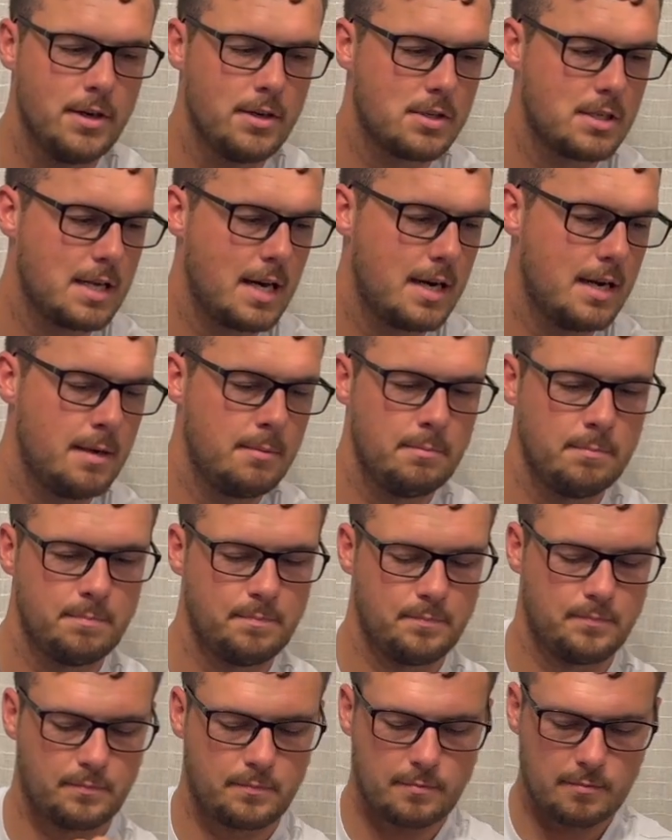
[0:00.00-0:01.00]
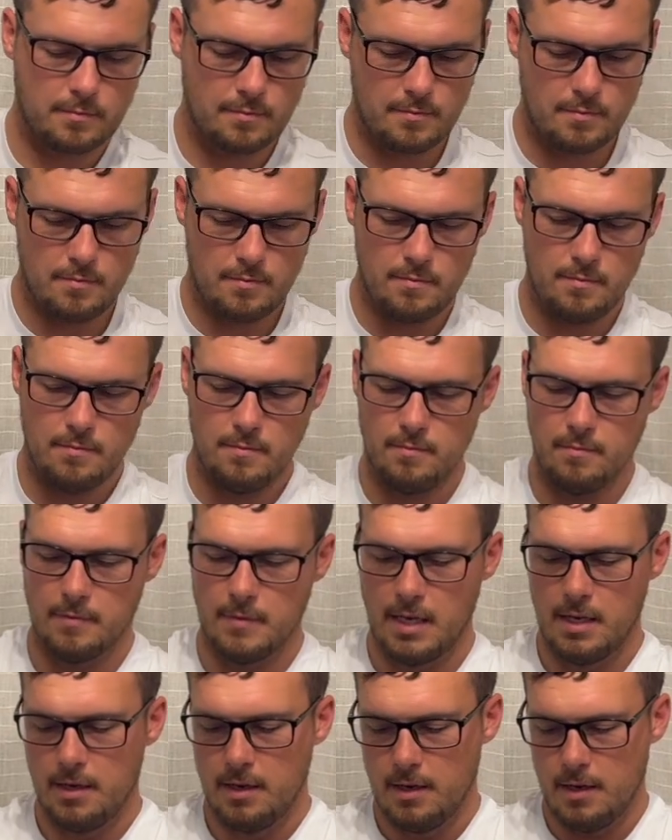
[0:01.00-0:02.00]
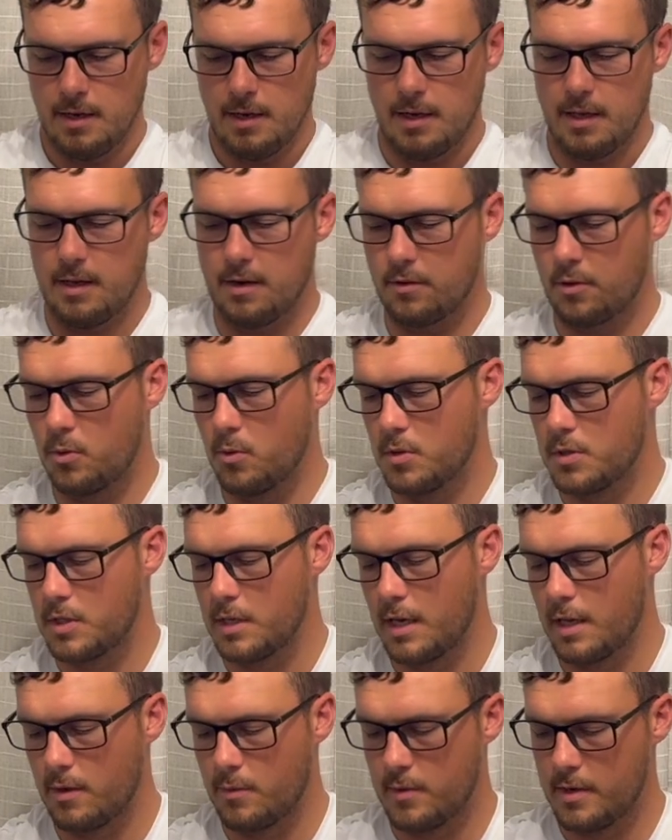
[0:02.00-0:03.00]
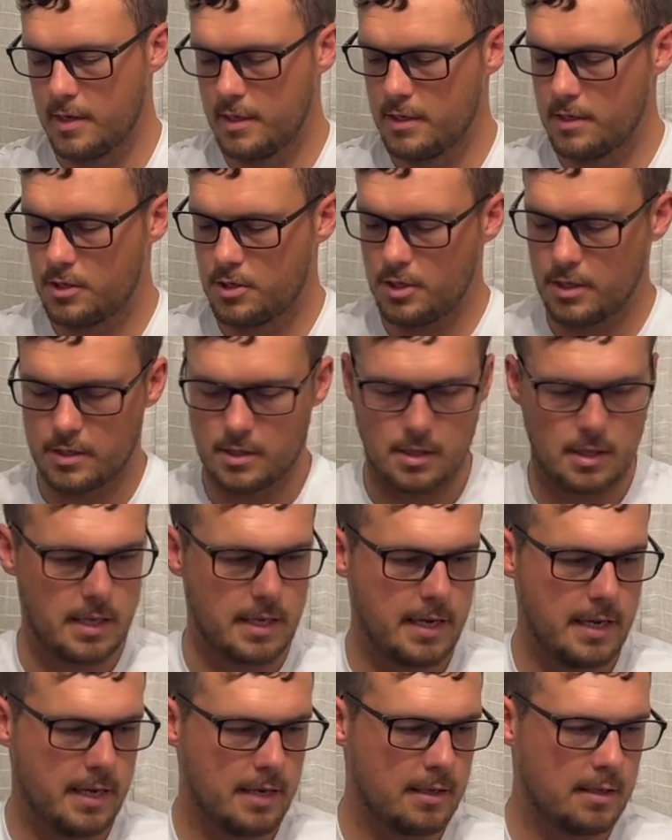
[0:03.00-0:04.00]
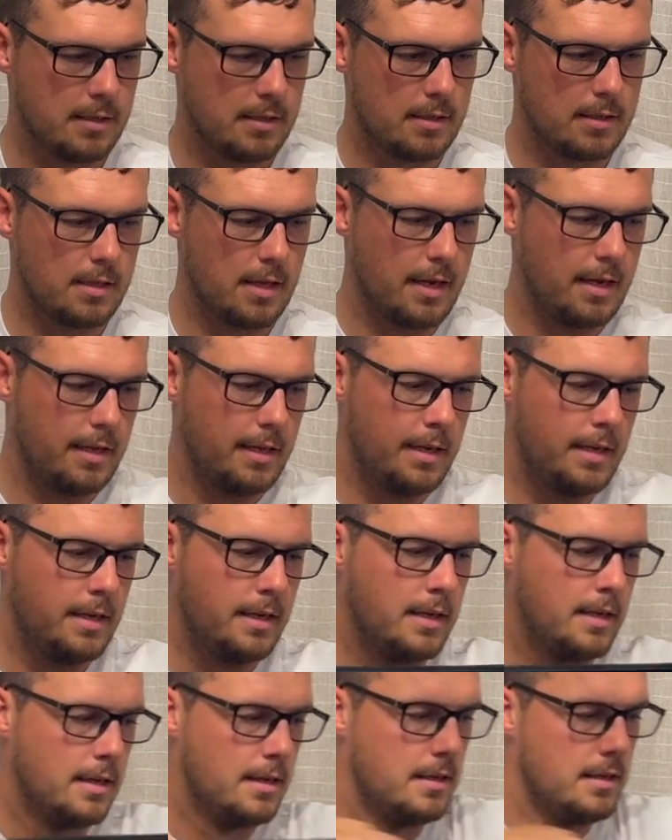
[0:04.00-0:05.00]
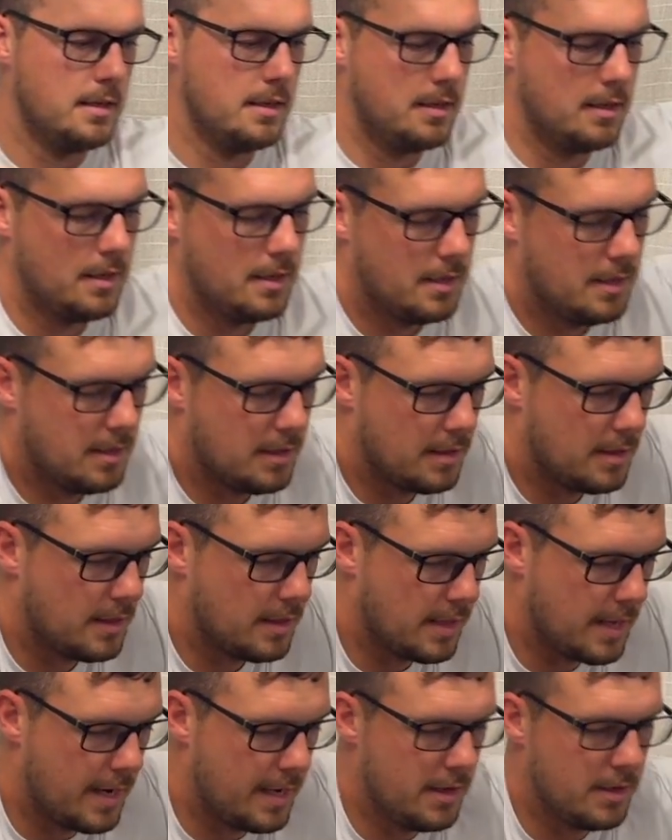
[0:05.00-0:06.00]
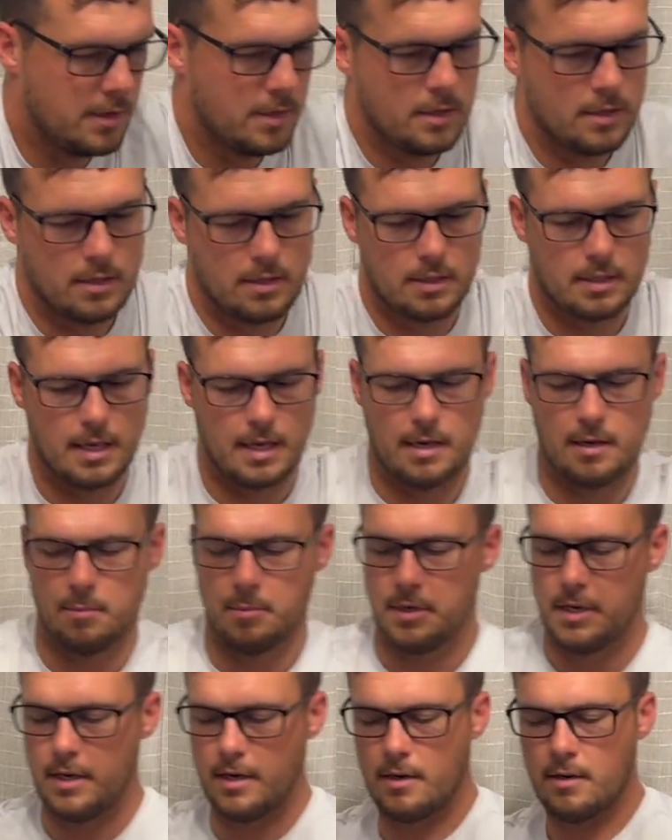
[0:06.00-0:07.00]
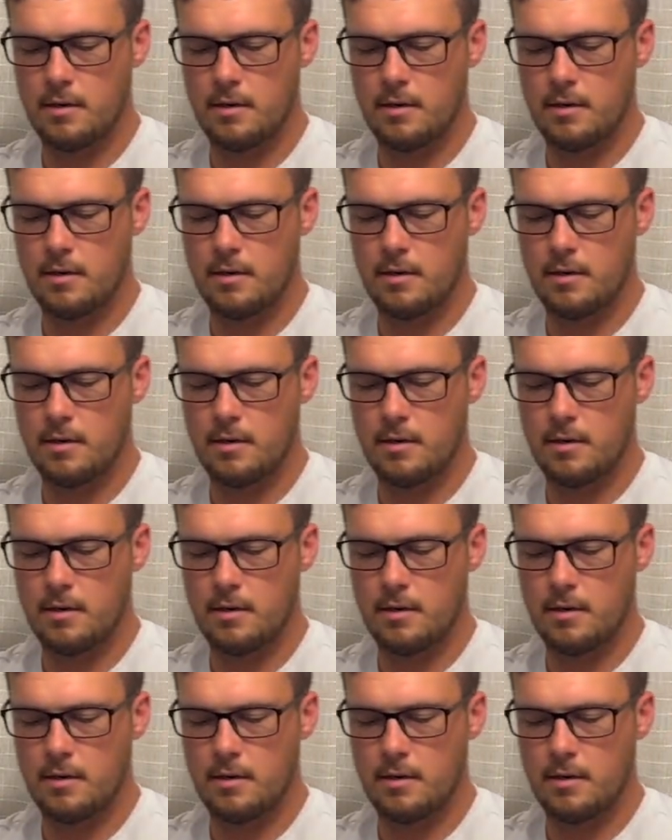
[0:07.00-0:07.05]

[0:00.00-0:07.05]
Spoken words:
setup. And of course the other one is just the slightly lighter setup here.